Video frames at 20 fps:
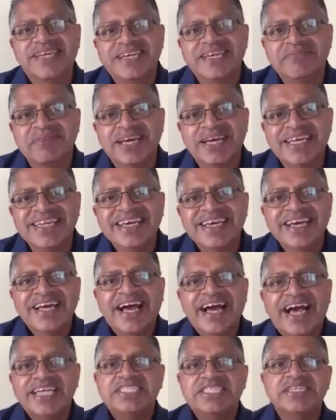Amen.
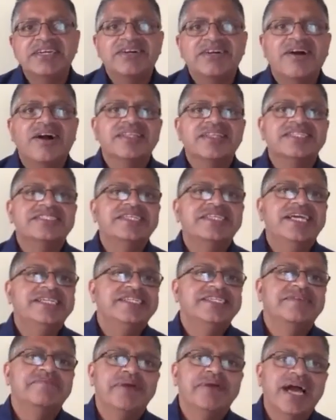I should have called this
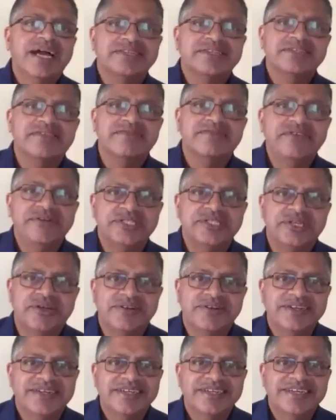teaching back to the future
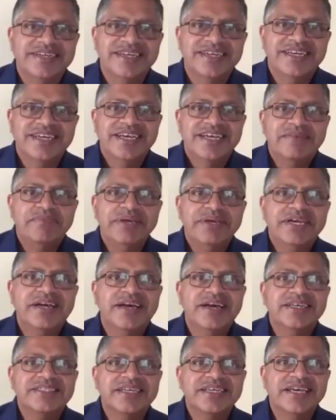
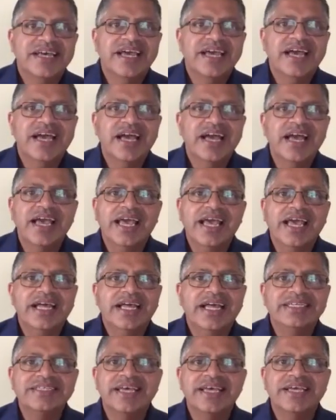because you
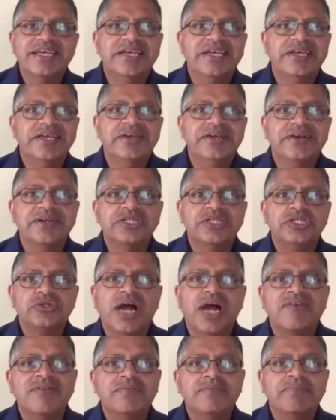can
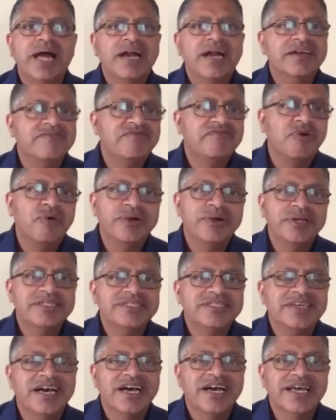travel back and forward in
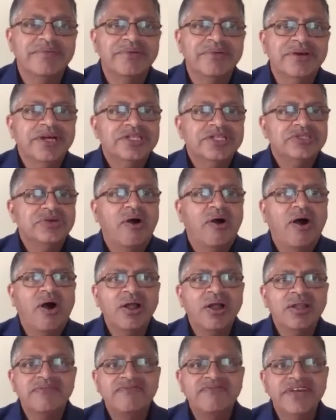time to
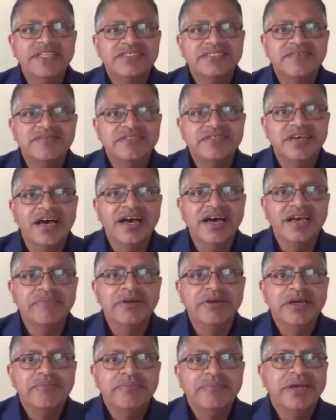all events of
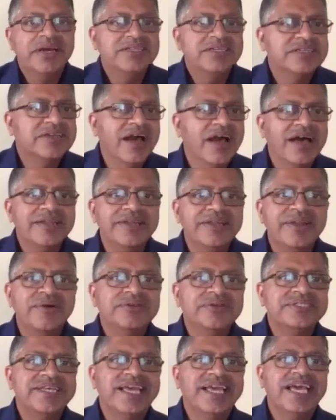time because God
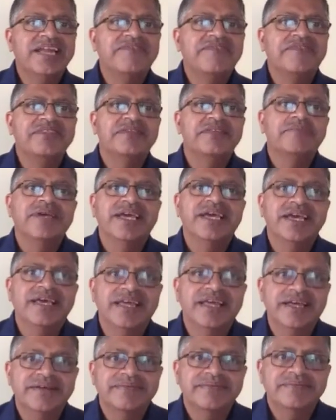knows the
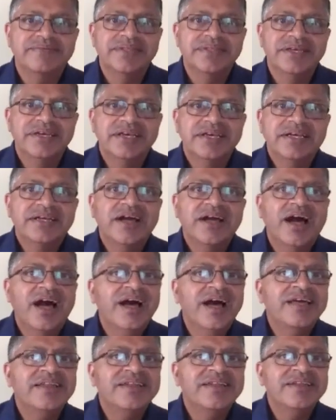end.
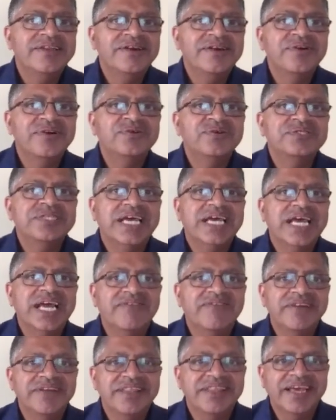God knows
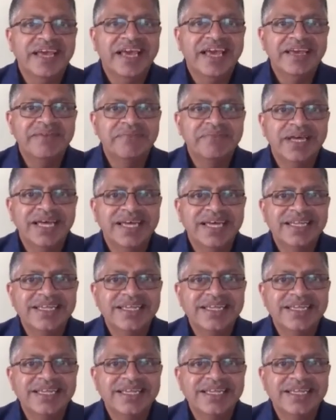everything. Amen.